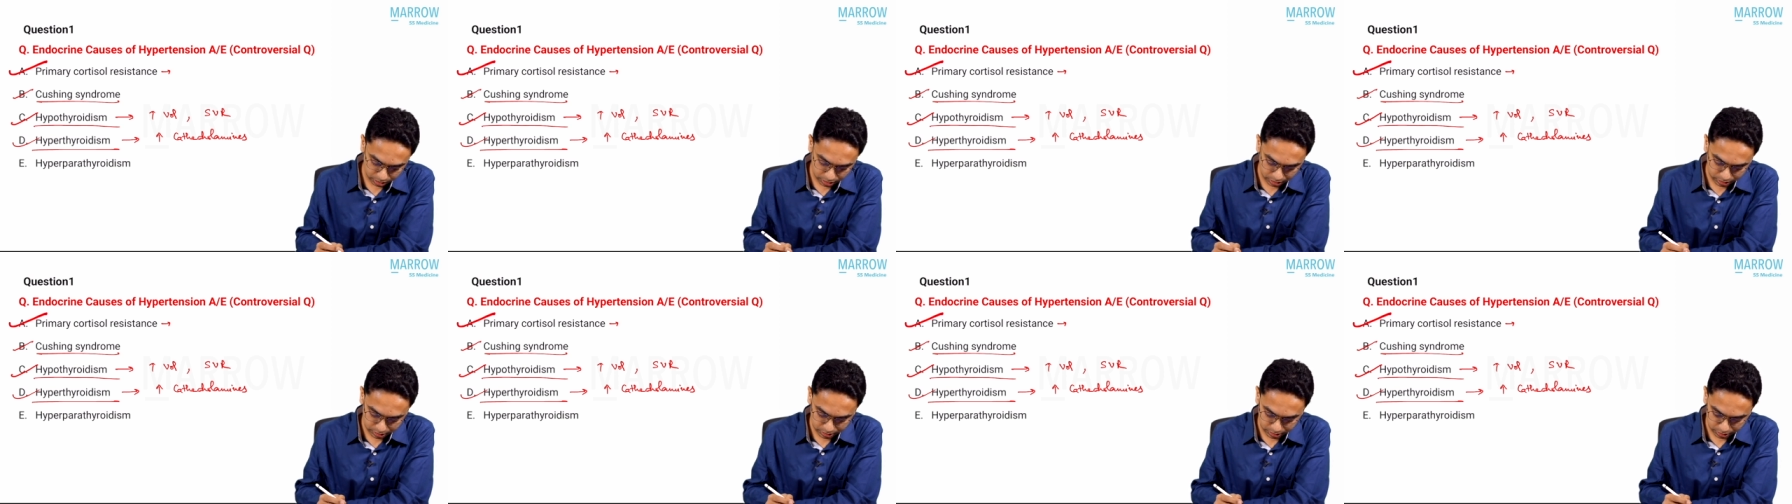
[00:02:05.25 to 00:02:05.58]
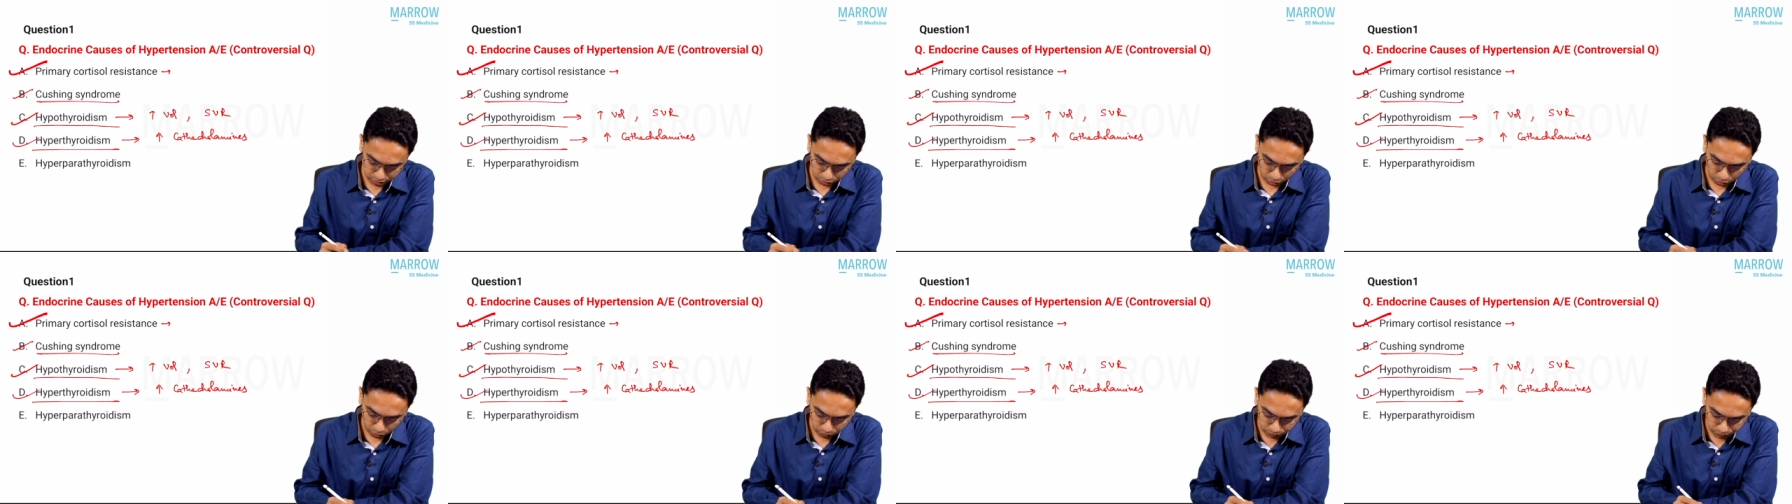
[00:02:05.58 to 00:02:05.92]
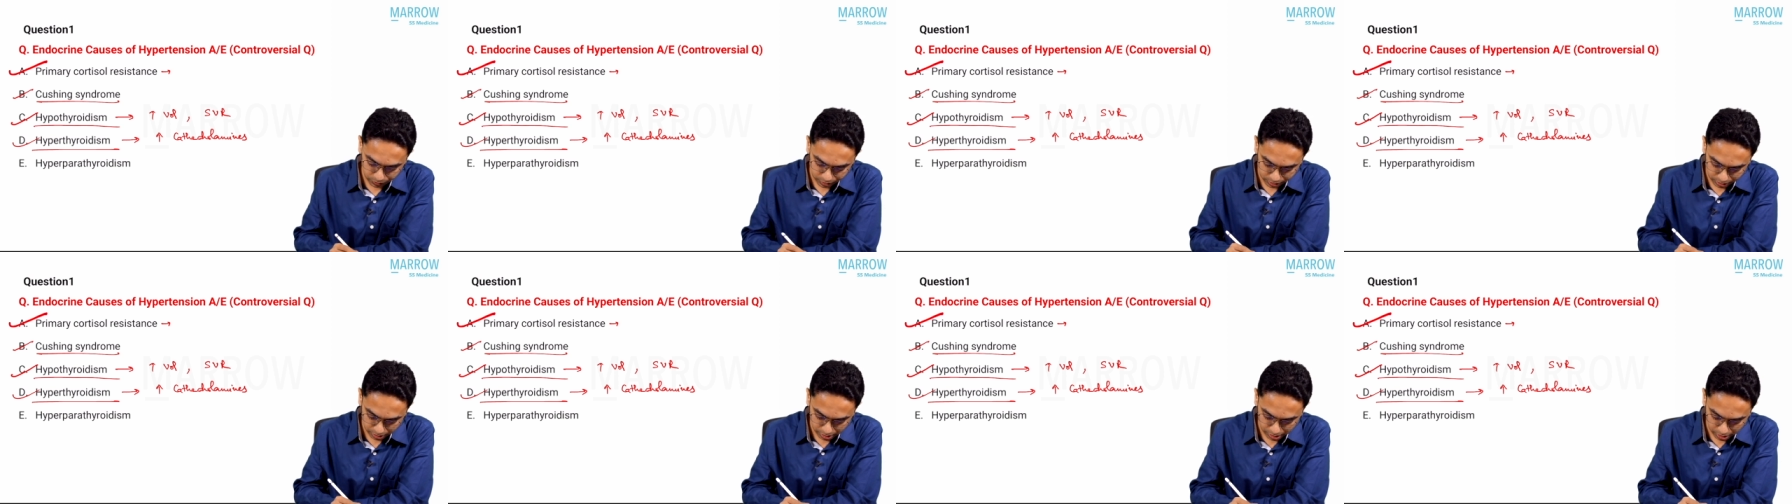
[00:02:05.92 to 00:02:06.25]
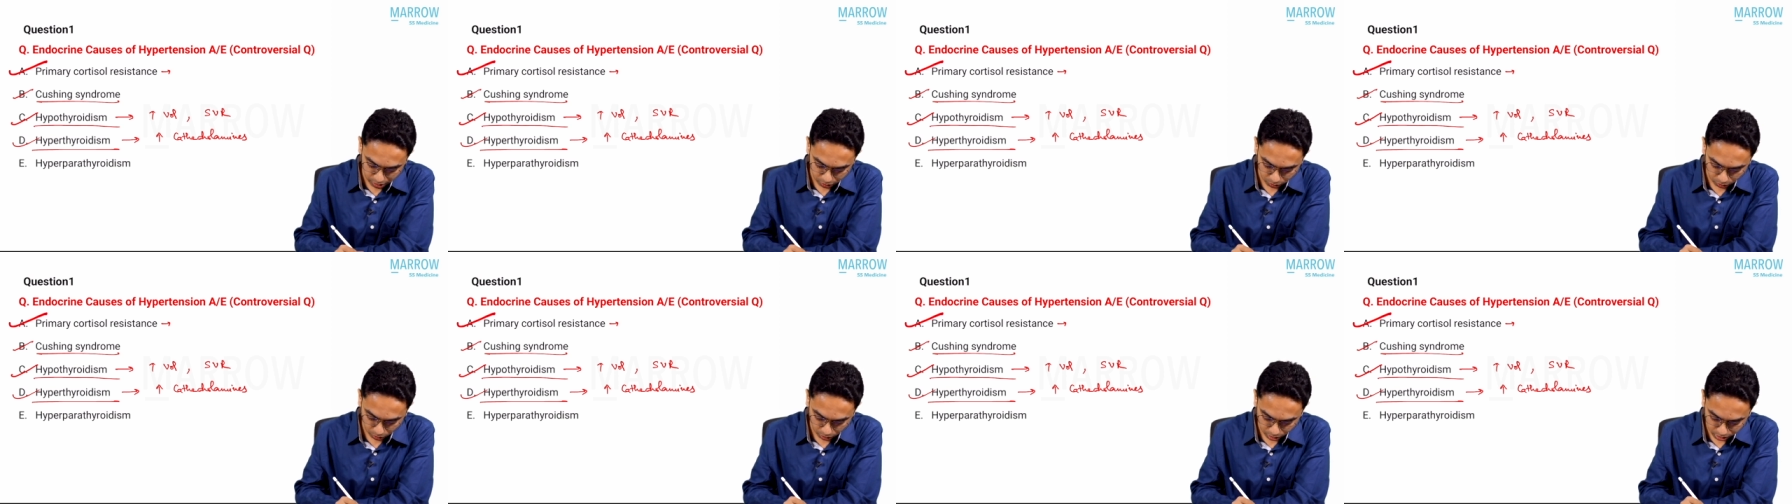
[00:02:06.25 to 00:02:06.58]
This is obviously
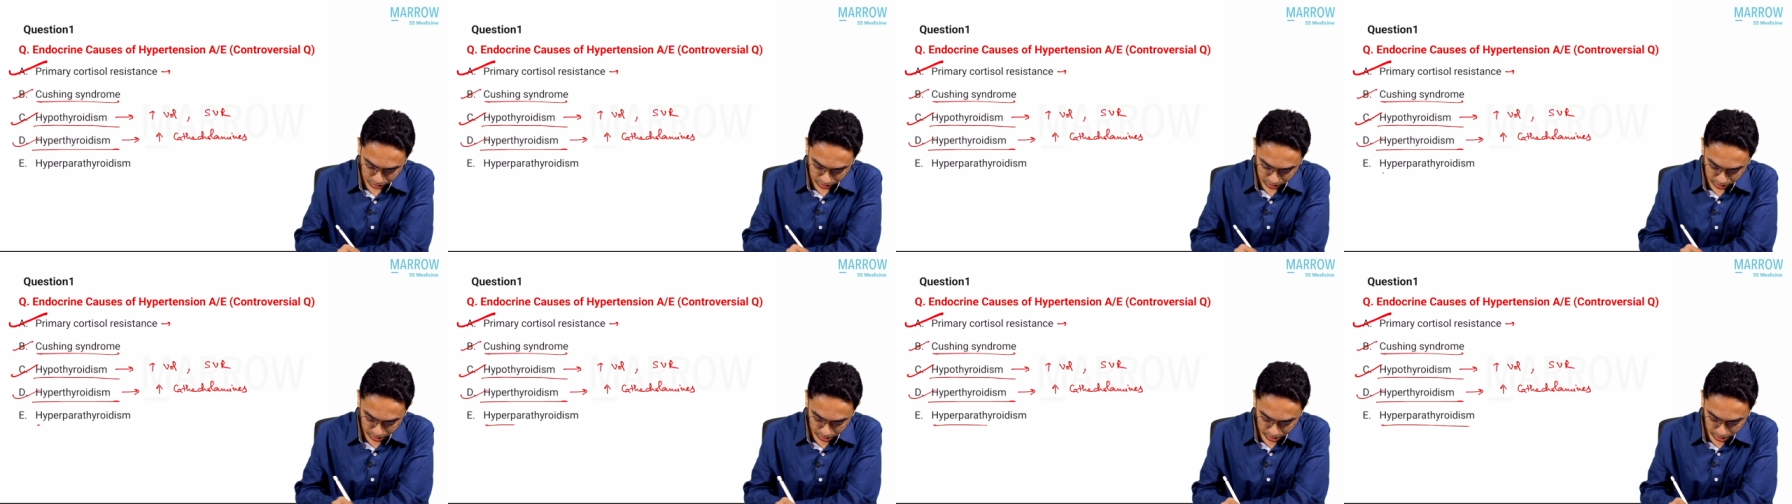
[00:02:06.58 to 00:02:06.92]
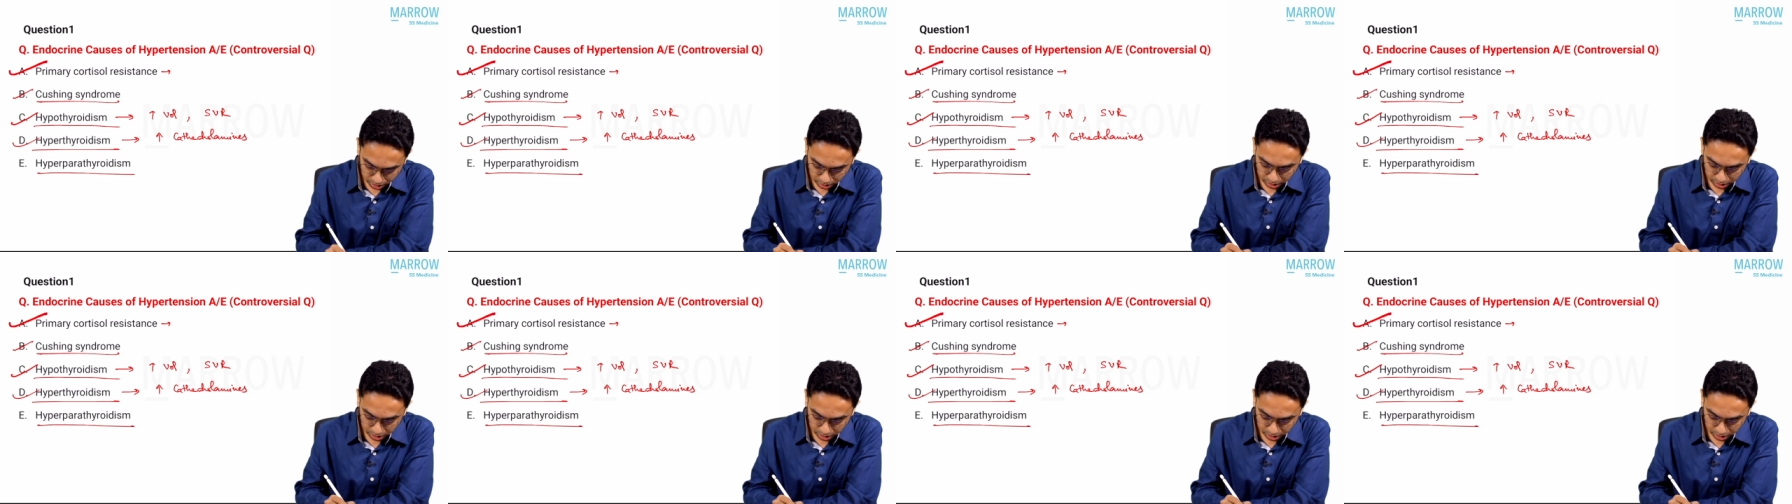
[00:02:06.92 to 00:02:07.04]
a cause.